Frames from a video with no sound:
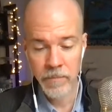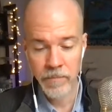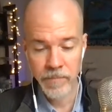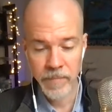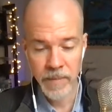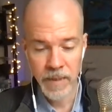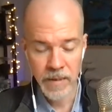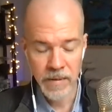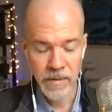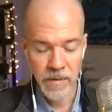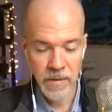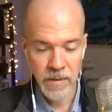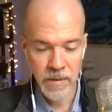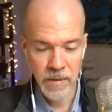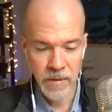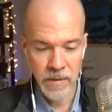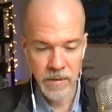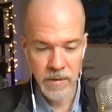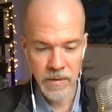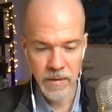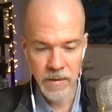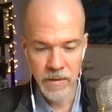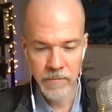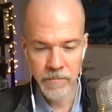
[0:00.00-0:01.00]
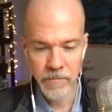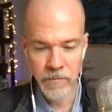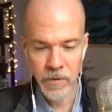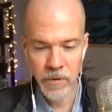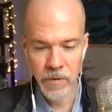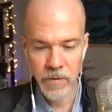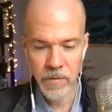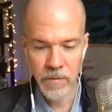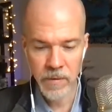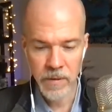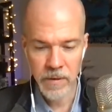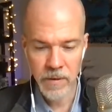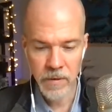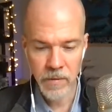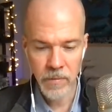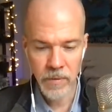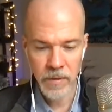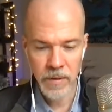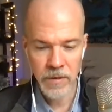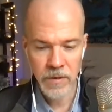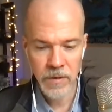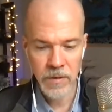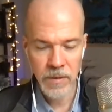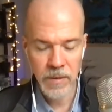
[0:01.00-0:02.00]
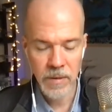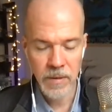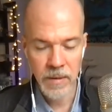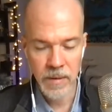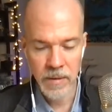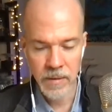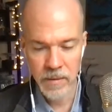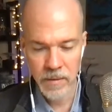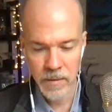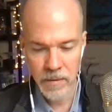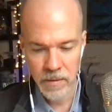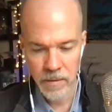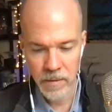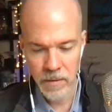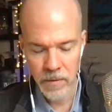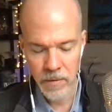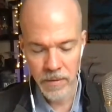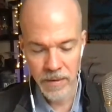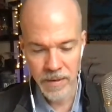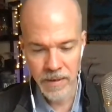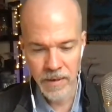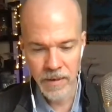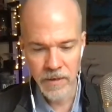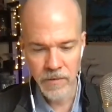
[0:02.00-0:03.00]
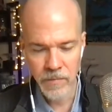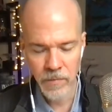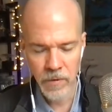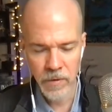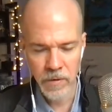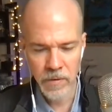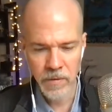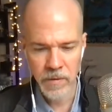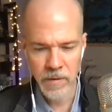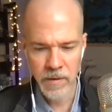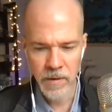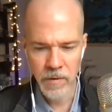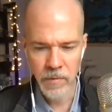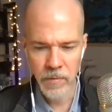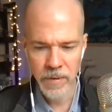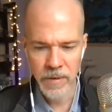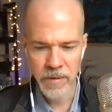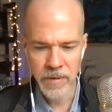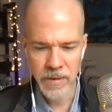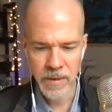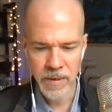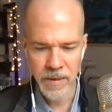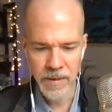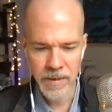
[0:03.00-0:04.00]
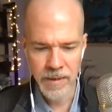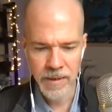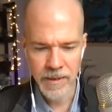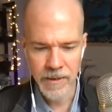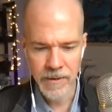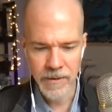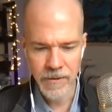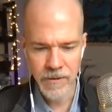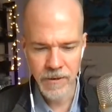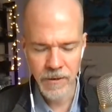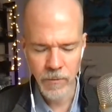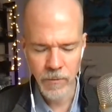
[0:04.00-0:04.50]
It's this vertical integration, or these vertical integration ideas that